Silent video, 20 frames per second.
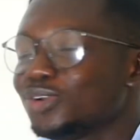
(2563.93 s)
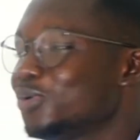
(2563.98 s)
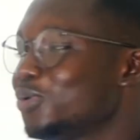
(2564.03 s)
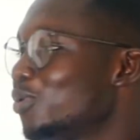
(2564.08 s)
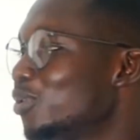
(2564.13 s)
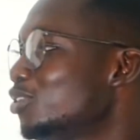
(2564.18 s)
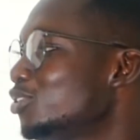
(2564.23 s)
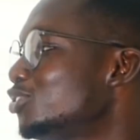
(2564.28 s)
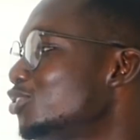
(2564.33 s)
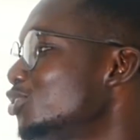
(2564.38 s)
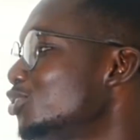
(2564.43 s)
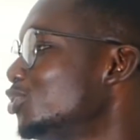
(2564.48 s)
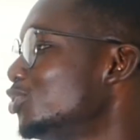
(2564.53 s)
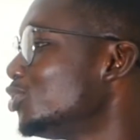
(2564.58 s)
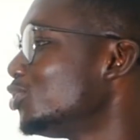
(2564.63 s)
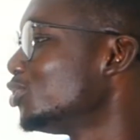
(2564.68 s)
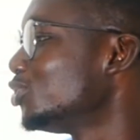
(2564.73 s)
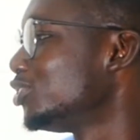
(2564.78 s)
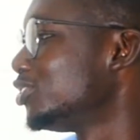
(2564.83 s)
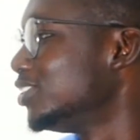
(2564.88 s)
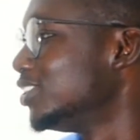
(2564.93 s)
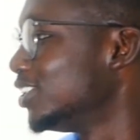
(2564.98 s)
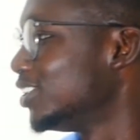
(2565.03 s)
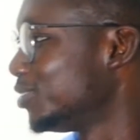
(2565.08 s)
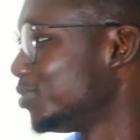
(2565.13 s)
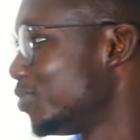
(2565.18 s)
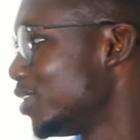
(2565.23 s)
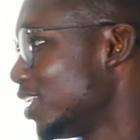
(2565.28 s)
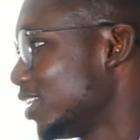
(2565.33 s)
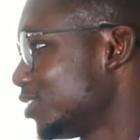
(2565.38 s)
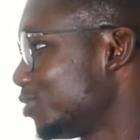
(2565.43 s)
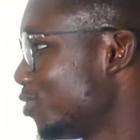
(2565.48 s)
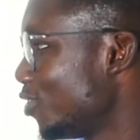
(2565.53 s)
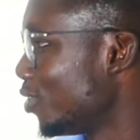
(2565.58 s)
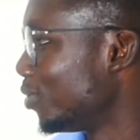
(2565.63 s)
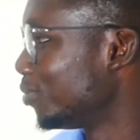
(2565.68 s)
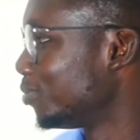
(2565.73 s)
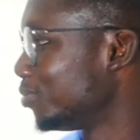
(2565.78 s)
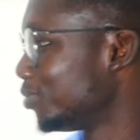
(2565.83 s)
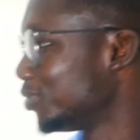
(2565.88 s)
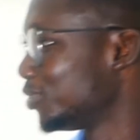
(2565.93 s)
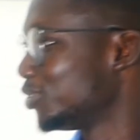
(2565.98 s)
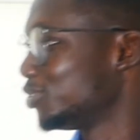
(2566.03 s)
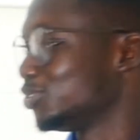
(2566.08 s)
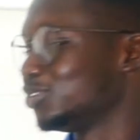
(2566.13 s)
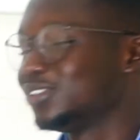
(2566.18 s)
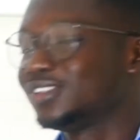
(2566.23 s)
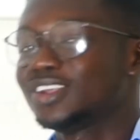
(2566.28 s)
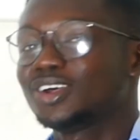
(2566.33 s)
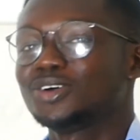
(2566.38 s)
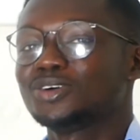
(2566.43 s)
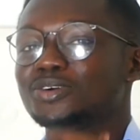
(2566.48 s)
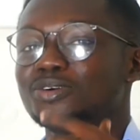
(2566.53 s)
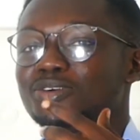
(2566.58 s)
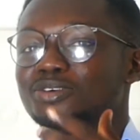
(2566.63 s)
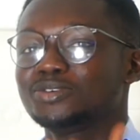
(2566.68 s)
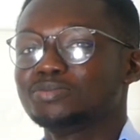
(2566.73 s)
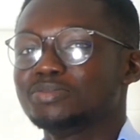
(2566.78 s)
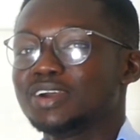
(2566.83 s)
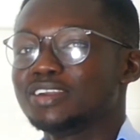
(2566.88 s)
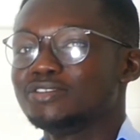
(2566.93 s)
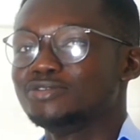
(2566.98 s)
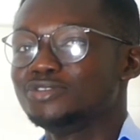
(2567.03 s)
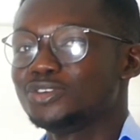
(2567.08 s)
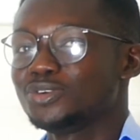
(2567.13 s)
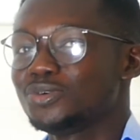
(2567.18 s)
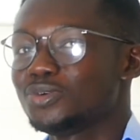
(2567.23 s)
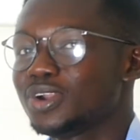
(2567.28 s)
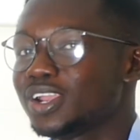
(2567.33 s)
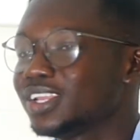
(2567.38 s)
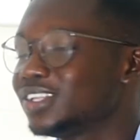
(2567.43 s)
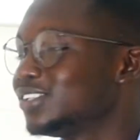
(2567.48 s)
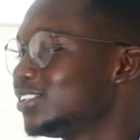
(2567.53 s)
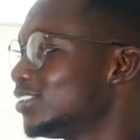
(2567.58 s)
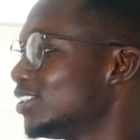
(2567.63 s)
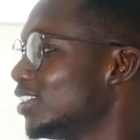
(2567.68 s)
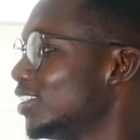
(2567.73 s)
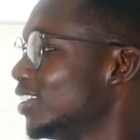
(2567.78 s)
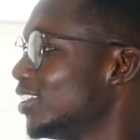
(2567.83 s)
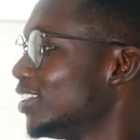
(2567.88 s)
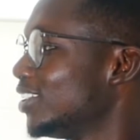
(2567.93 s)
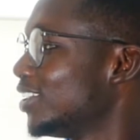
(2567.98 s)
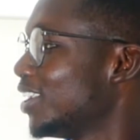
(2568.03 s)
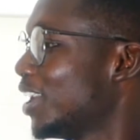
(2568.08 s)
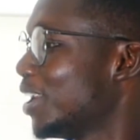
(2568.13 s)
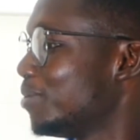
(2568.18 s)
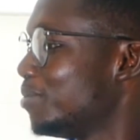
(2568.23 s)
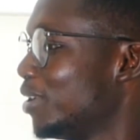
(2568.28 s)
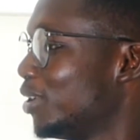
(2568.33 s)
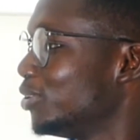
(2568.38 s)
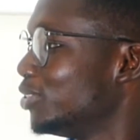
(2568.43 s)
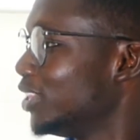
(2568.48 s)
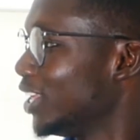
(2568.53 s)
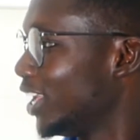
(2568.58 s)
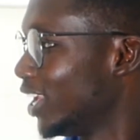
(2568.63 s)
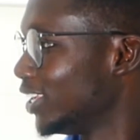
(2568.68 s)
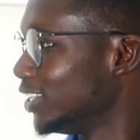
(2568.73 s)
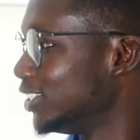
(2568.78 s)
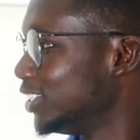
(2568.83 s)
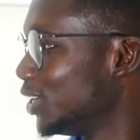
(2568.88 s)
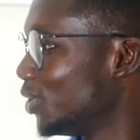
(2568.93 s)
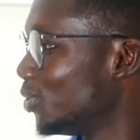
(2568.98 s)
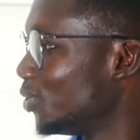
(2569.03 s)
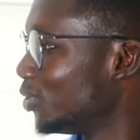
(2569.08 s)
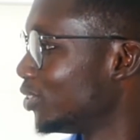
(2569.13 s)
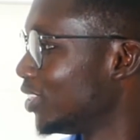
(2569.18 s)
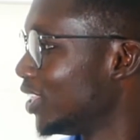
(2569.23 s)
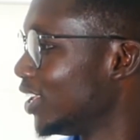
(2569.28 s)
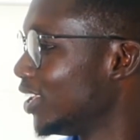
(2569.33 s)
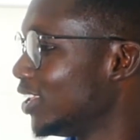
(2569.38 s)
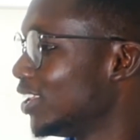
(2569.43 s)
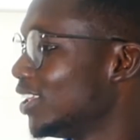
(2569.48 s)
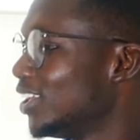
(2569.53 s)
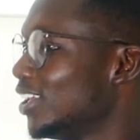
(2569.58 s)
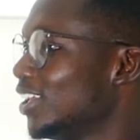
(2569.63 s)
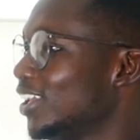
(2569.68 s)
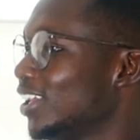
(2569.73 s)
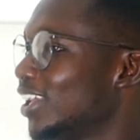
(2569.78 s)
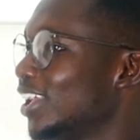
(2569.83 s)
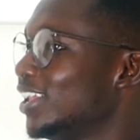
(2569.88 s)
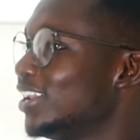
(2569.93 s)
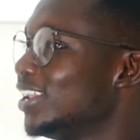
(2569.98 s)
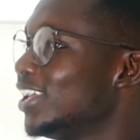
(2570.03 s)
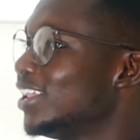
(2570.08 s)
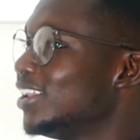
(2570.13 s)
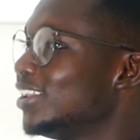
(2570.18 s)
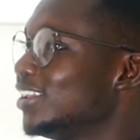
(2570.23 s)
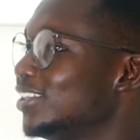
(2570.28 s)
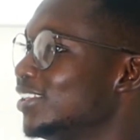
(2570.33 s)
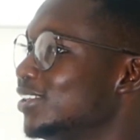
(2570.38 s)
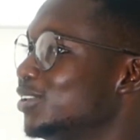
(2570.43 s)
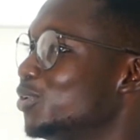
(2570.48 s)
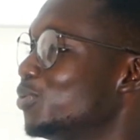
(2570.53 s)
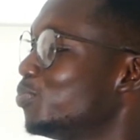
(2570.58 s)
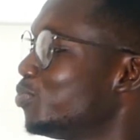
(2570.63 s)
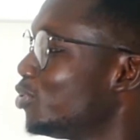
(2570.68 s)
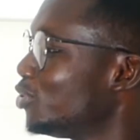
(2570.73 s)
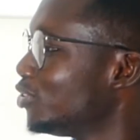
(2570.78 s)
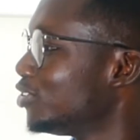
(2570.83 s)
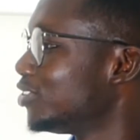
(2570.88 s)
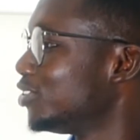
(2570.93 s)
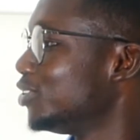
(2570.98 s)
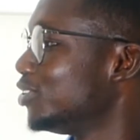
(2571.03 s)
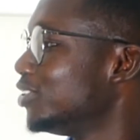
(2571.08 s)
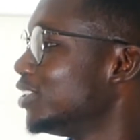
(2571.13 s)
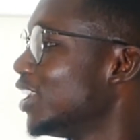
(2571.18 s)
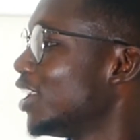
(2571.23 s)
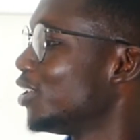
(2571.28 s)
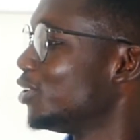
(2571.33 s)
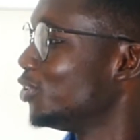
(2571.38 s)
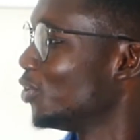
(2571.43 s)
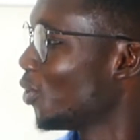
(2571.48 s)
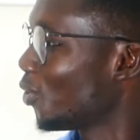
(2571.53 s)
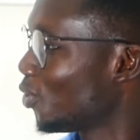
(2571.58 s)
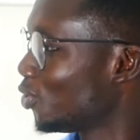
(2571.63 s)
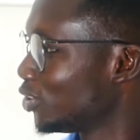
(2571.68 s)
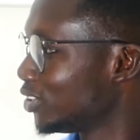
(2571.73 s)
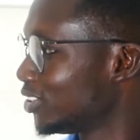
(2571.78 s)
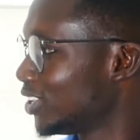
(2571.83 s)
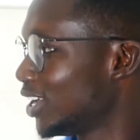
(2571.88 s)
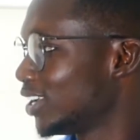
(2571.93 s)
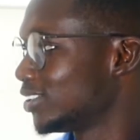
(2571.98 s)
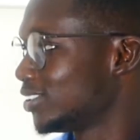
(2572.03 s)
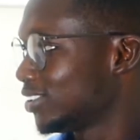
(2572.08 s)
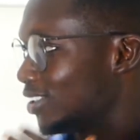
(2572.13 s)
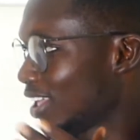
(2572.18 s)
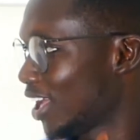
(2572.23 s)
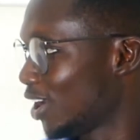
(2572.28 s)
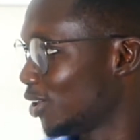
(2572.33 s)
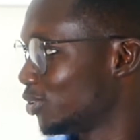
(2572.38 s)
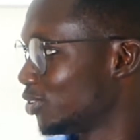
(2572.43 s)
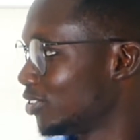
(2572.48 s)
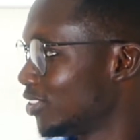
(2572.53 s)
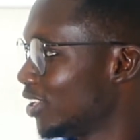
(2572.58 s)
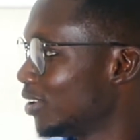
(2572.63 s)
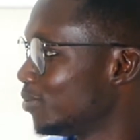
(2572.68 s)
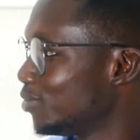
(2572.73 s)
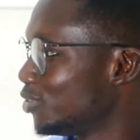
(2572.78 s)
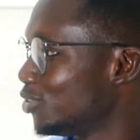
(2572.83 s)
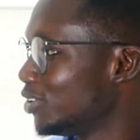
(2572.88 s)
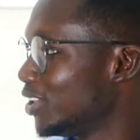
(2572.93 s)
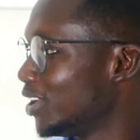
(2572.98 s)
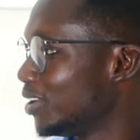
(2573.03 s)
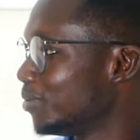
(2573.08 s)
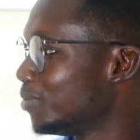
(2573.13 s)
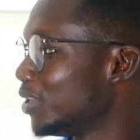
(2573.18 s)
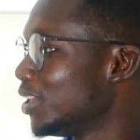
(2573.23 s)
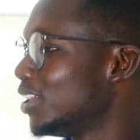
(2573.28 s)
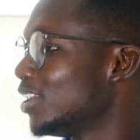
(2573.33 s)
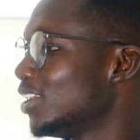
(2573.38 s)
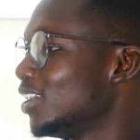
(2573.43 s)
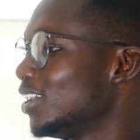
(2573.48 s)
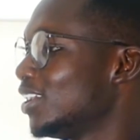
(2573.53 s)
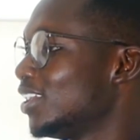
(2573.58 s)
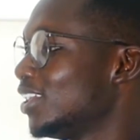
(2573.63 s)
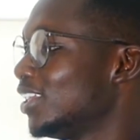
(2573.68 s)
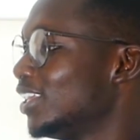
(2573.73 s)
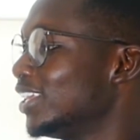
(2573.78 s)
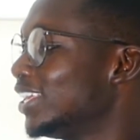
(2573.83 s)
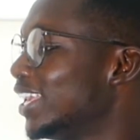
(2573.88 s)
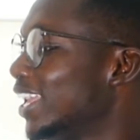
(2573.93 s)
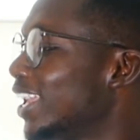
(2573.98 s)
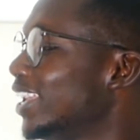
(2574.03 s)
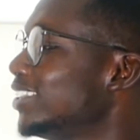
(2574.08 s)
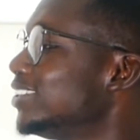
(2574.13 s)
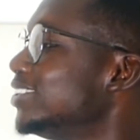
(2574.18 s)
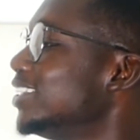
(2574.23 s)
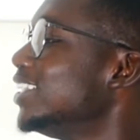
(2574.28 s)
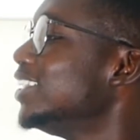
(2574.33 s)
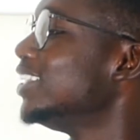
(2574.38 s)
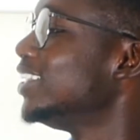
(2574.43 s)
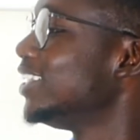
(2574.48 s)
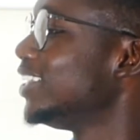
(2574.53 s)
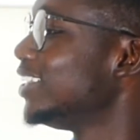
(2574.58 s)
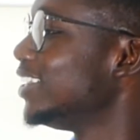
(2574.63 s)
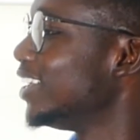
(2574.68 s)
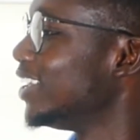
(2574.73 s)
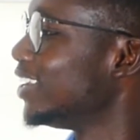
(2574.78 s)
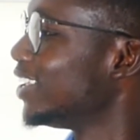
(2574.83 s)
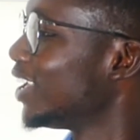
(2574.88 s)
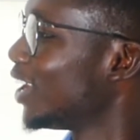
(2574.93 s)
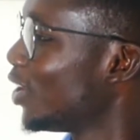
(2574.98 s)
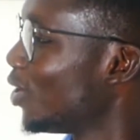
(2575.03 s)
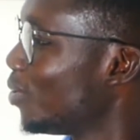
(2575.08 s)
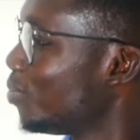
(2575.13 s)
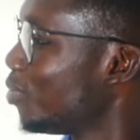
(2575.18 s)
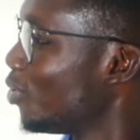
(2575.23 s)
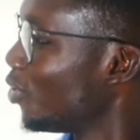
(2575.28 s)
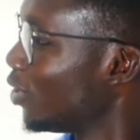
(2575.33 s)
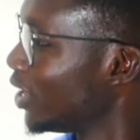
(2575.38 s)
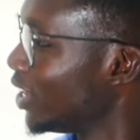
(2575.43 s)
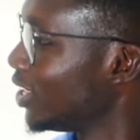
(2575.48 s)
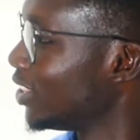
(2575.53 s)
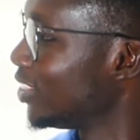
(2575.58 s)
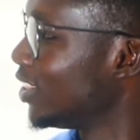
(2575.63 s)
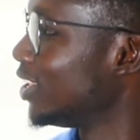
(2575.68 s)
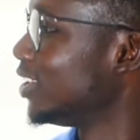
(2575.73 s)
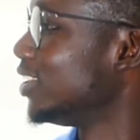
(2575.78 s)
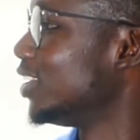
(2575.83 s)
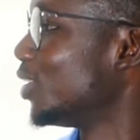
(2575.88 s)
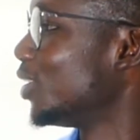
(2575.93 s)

we want you to use this platform to tell my viewers about the NGO thing, and then you put your contacts out them to them in case they need any help or anything to